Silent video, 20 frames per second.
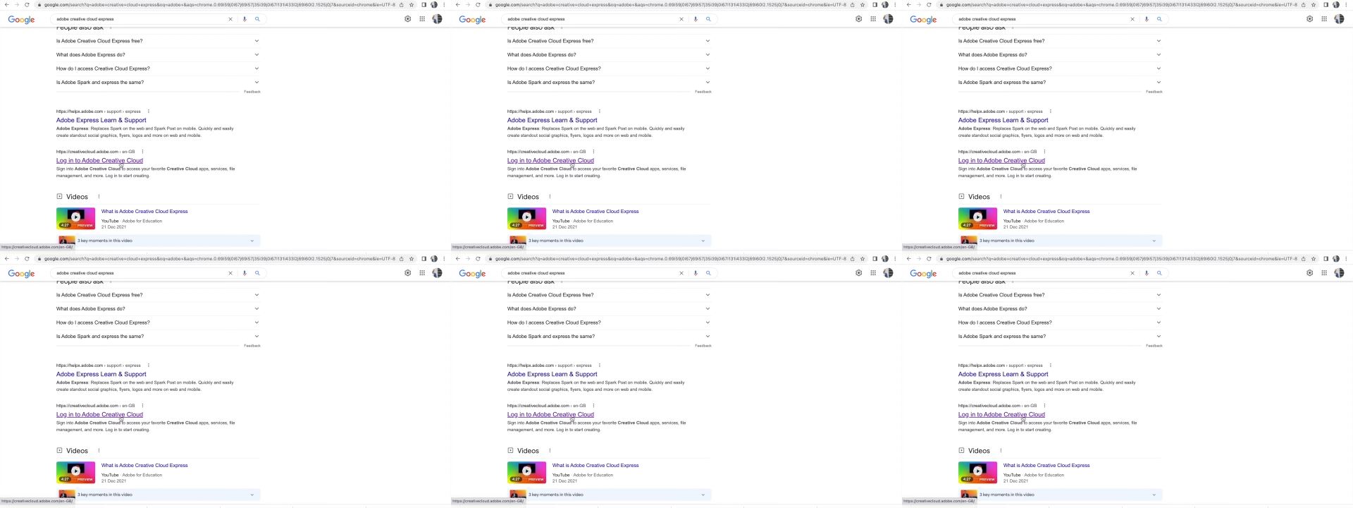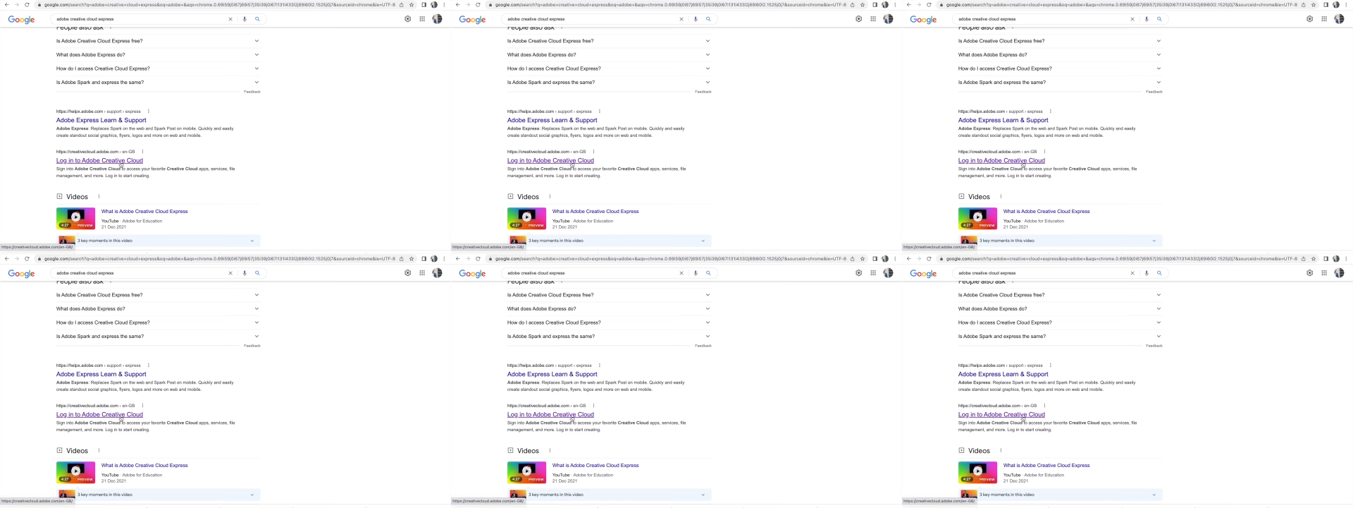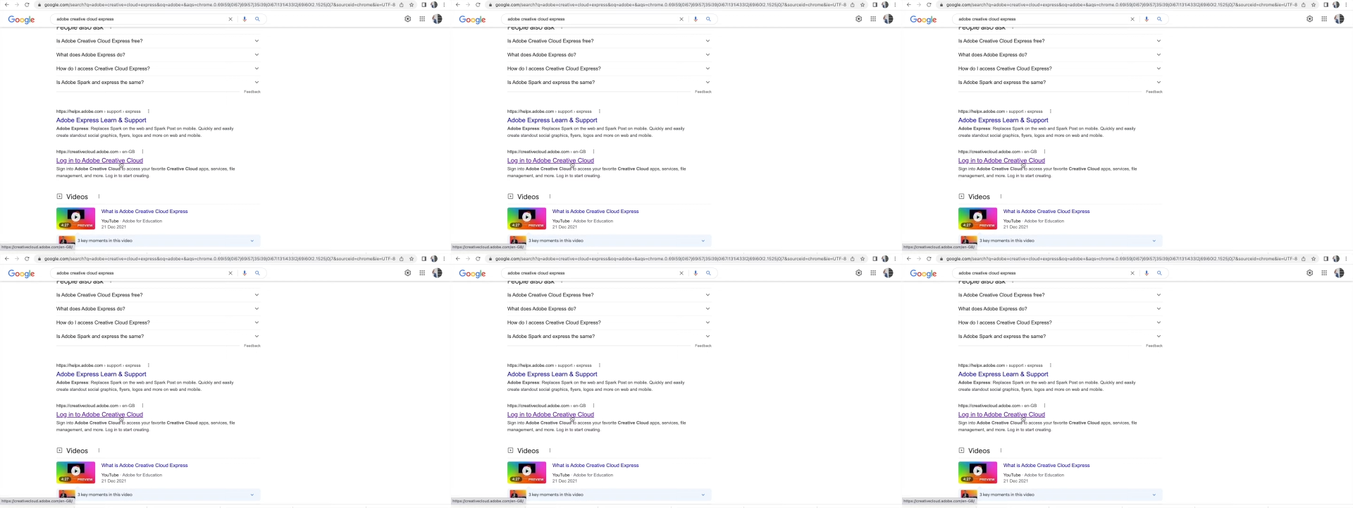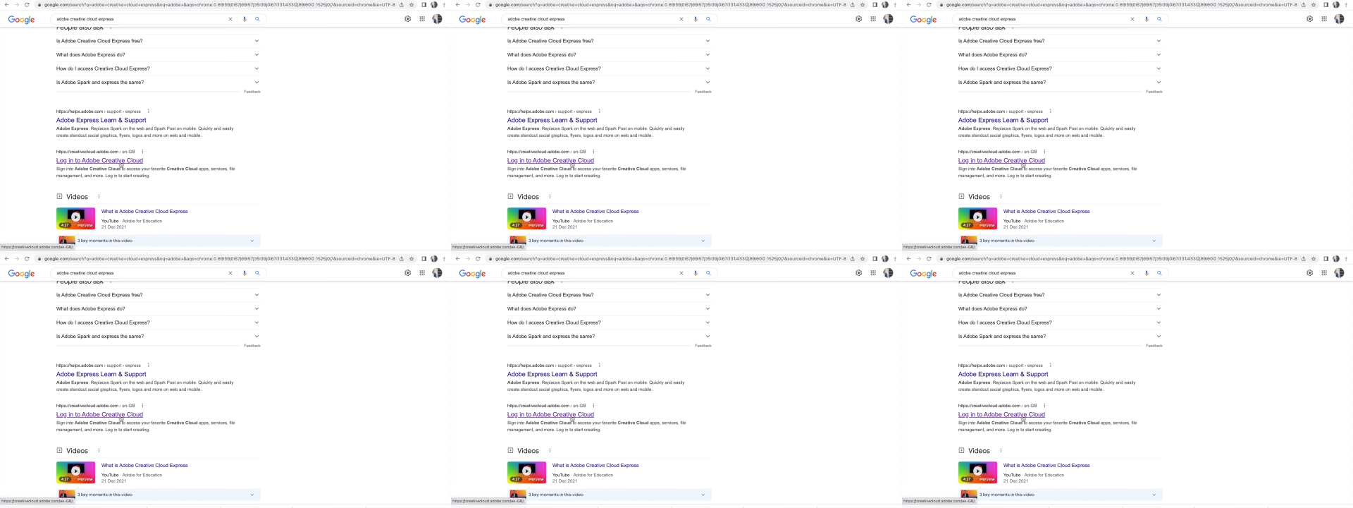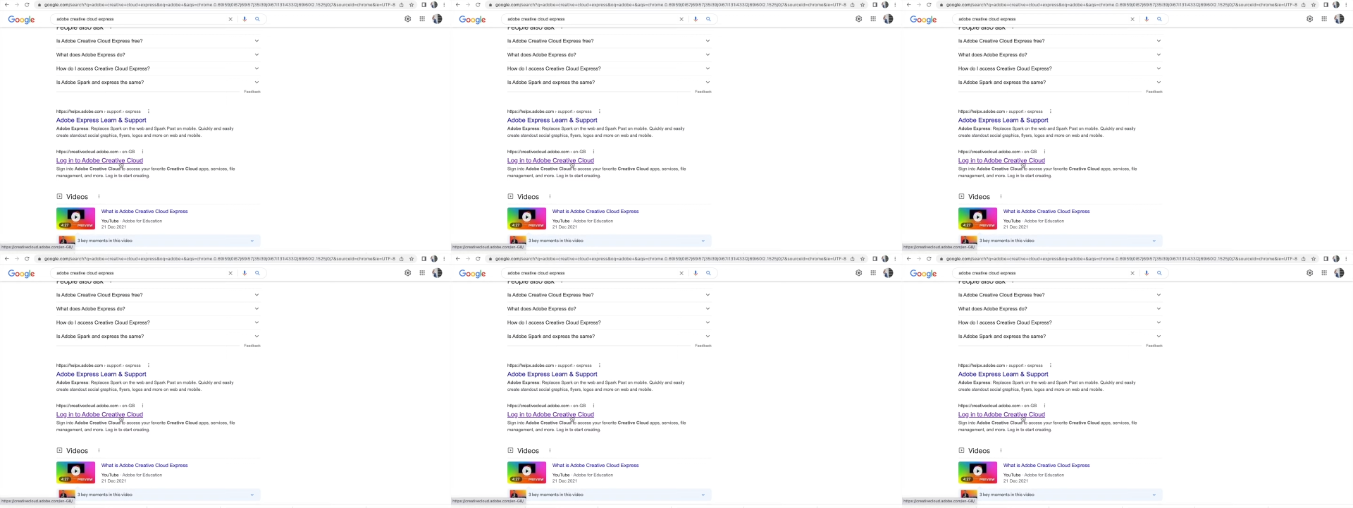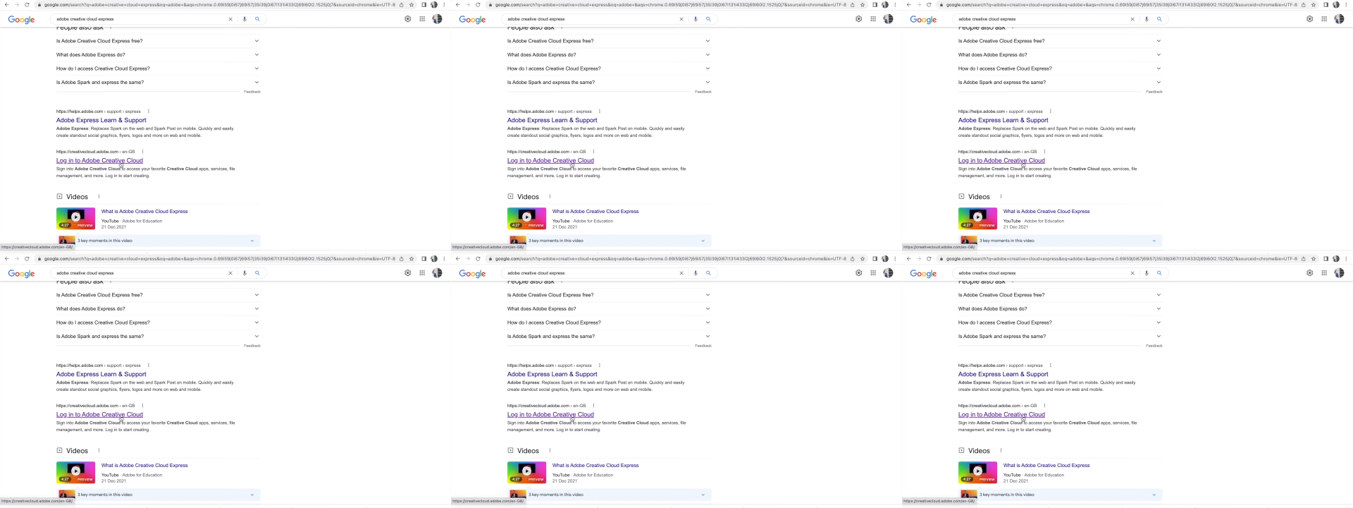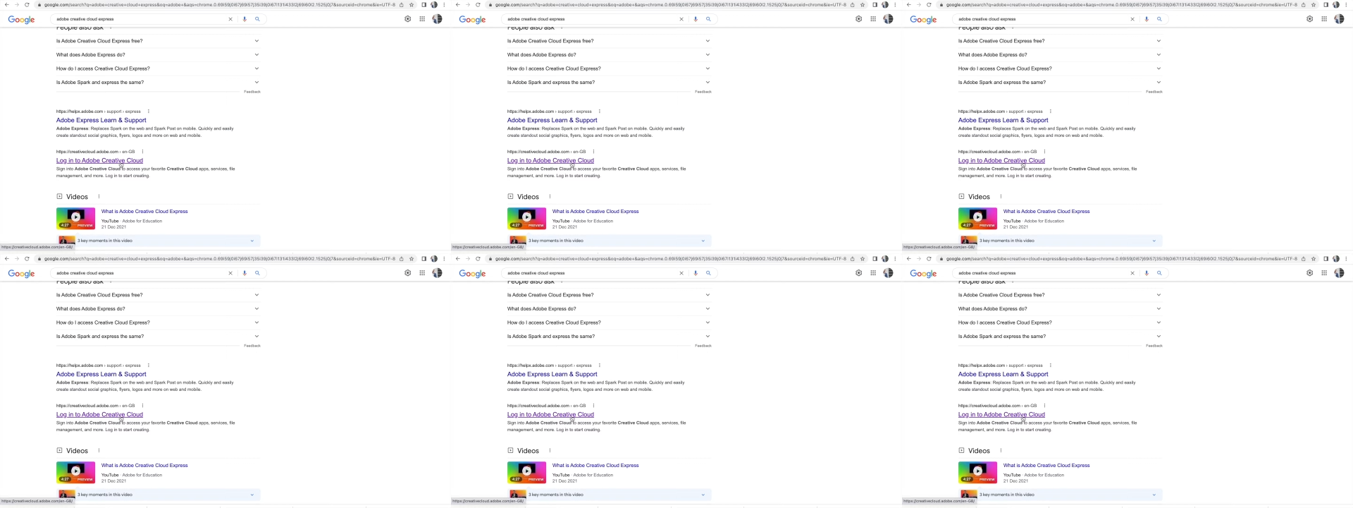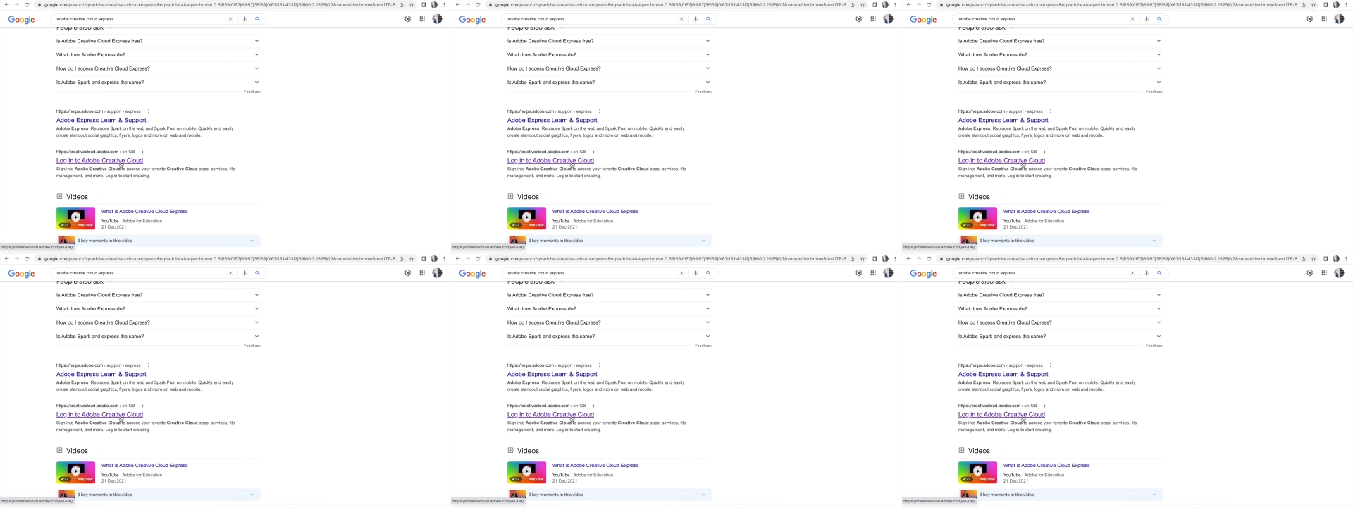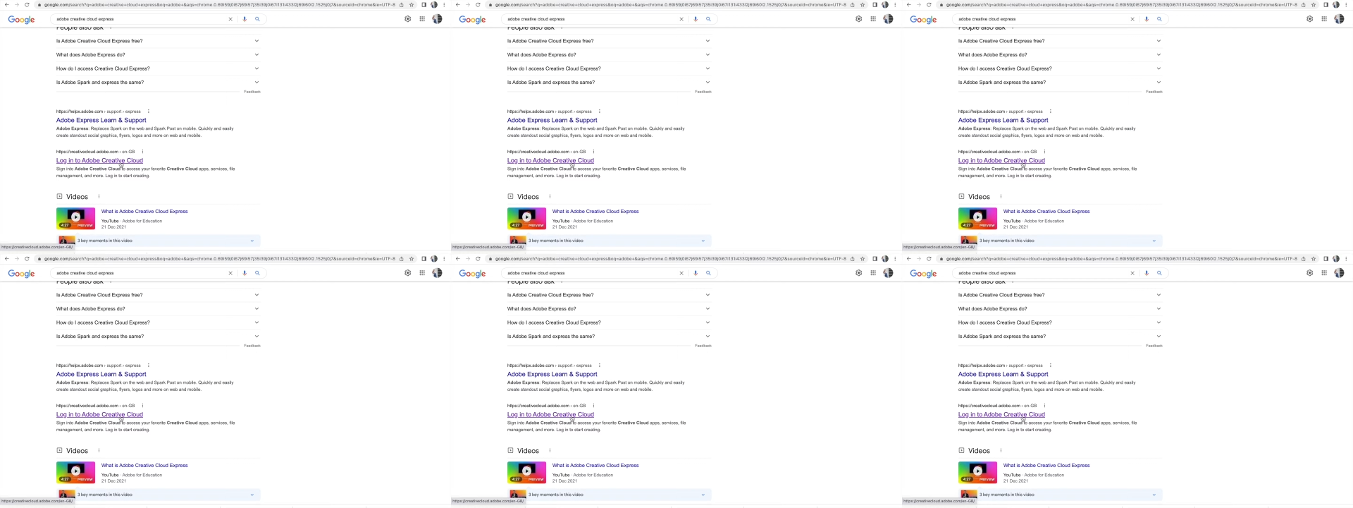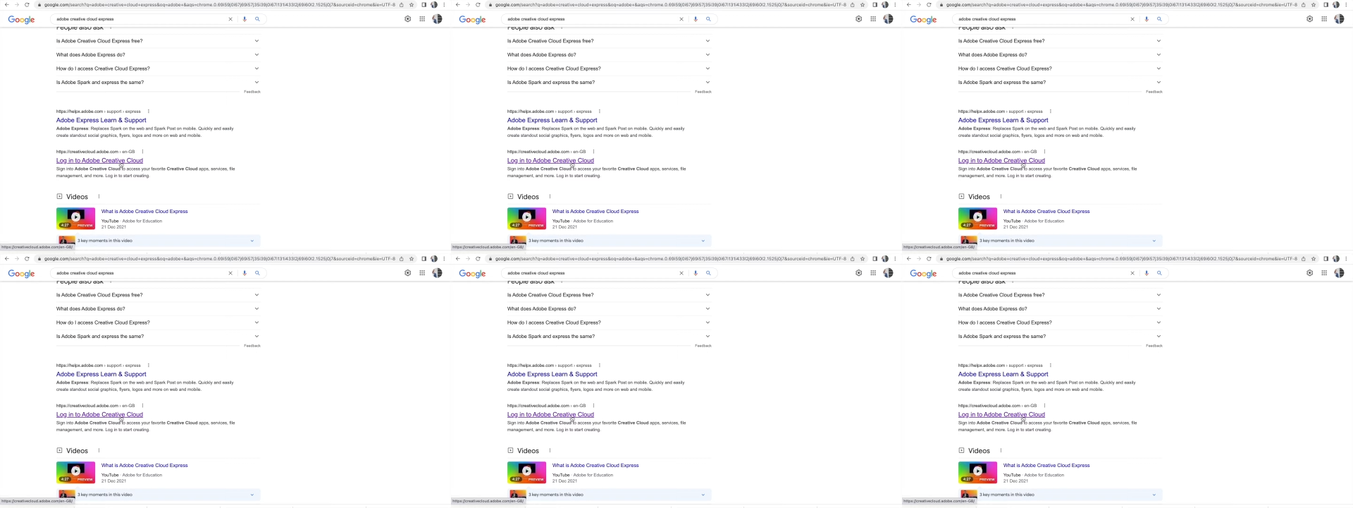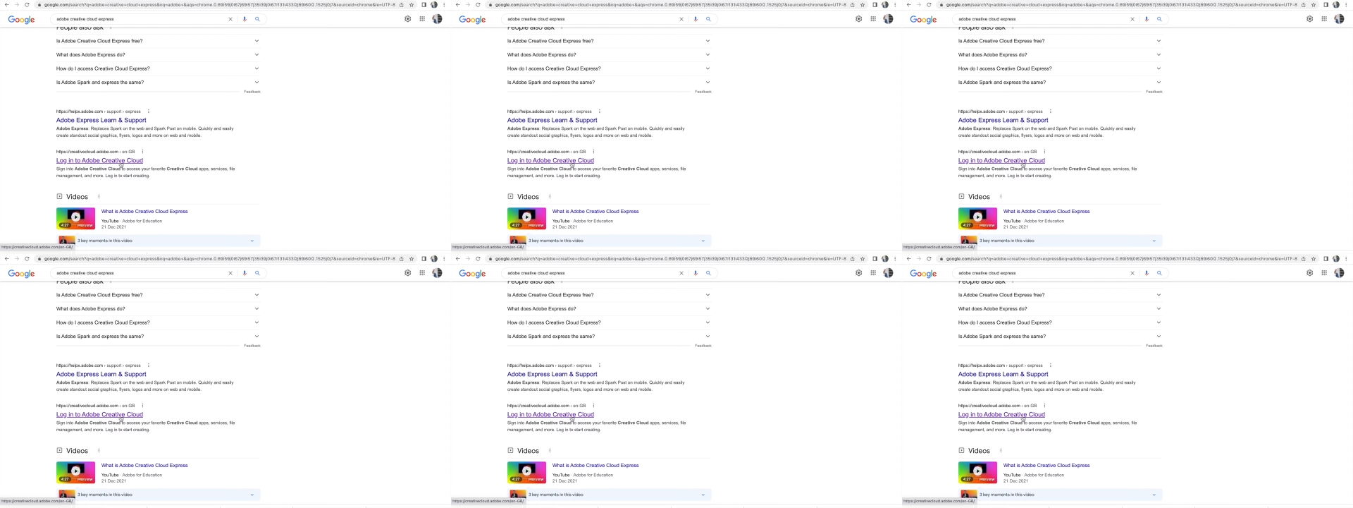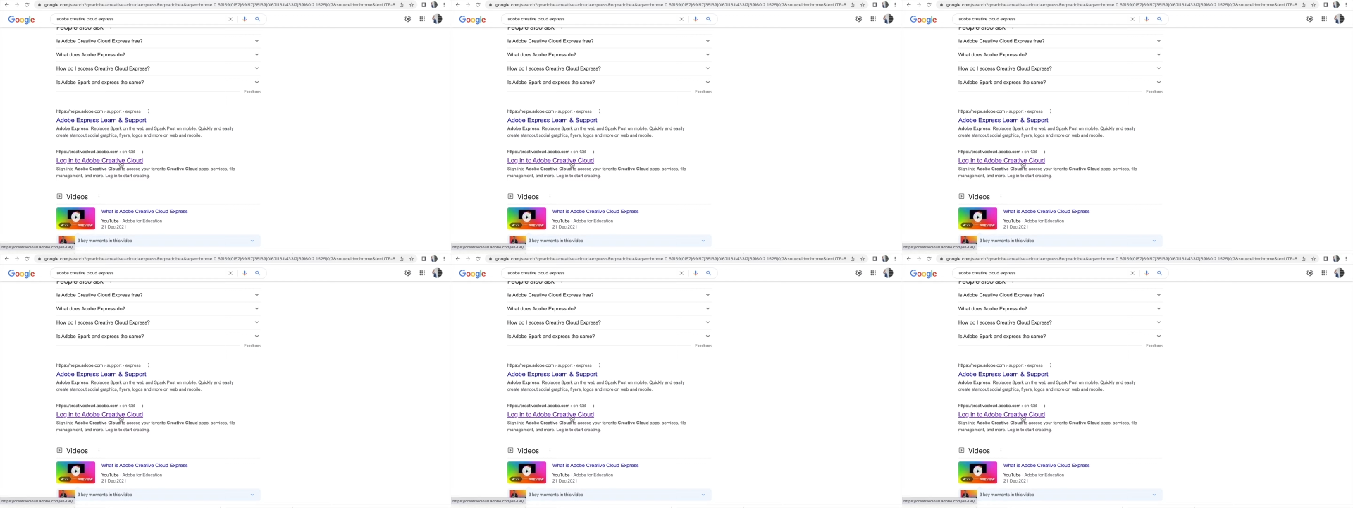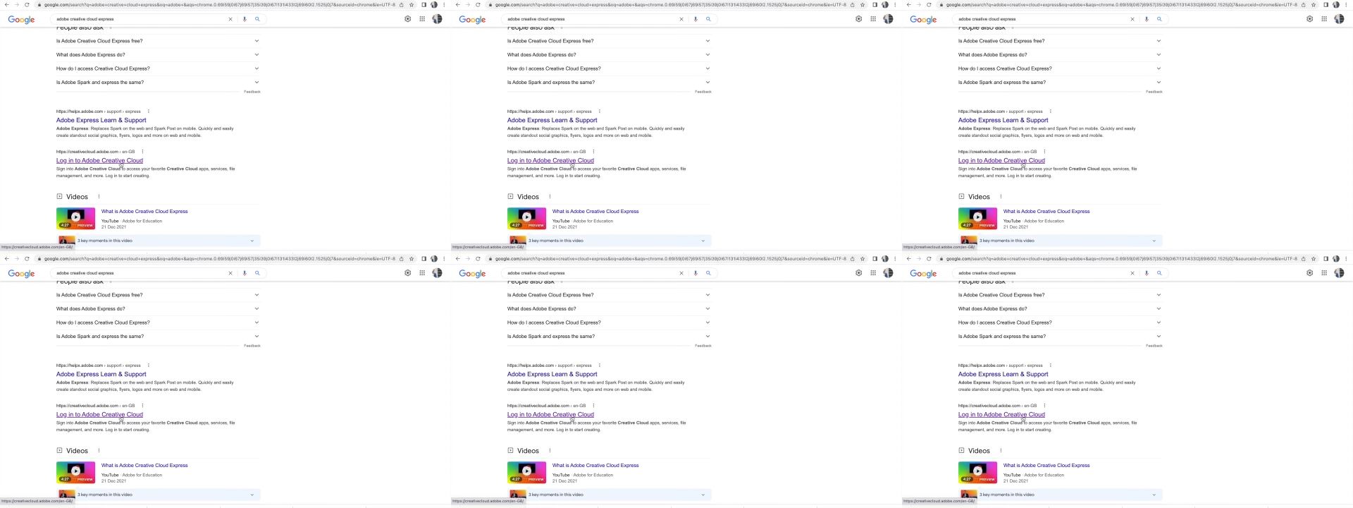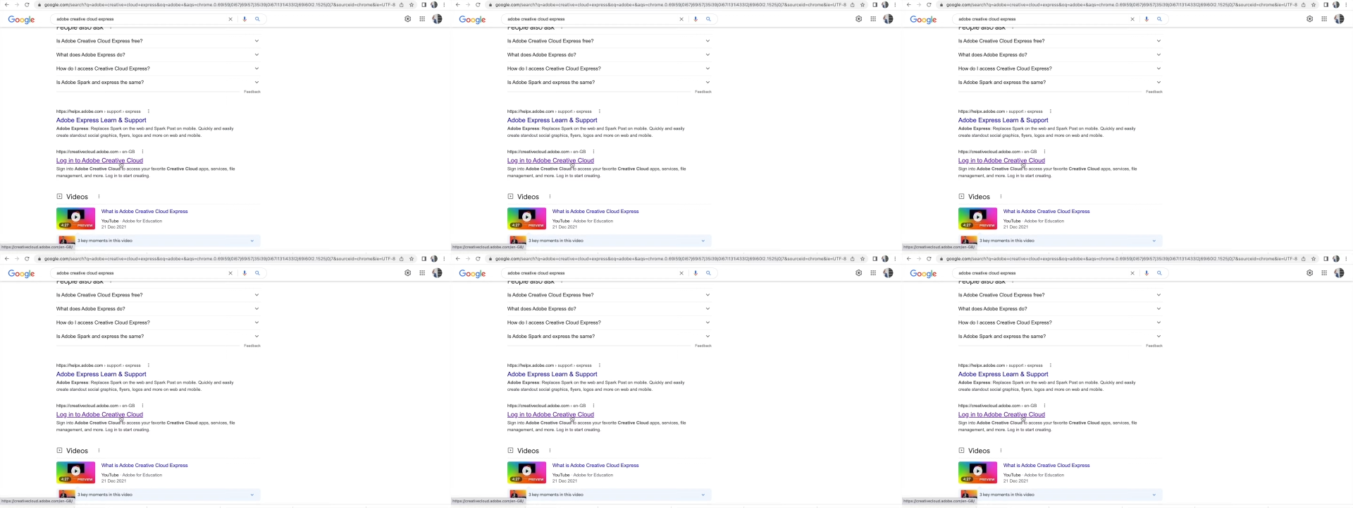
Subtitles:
(no speaker visible)